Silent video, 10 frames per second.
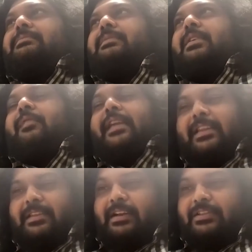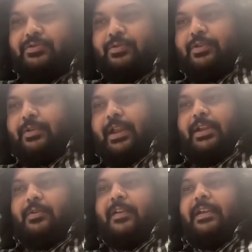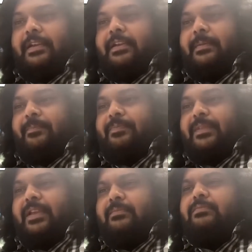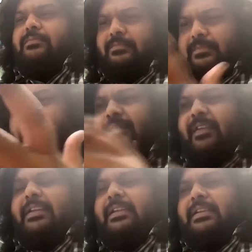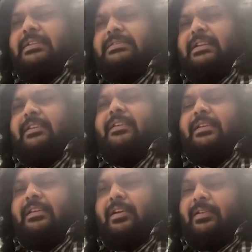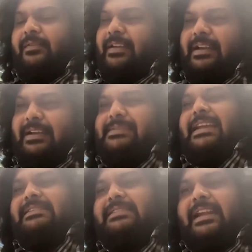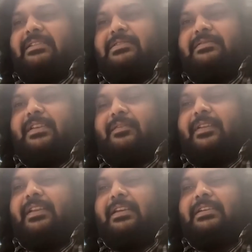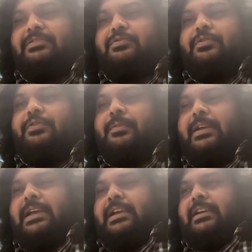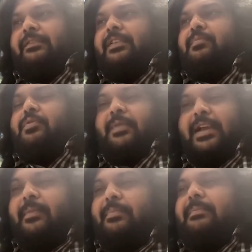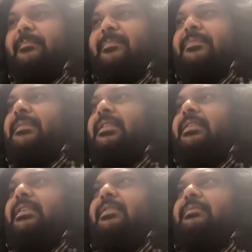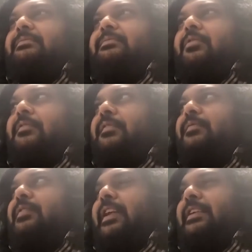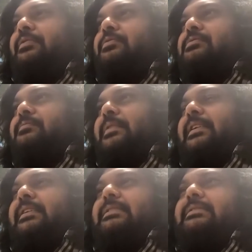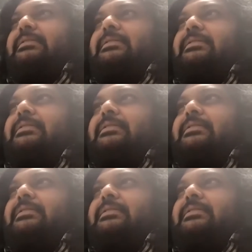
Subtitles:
a very young studio right now in India. Even in industry, even in design standards, we are a very young studio. We are booming up. What we would like to be is,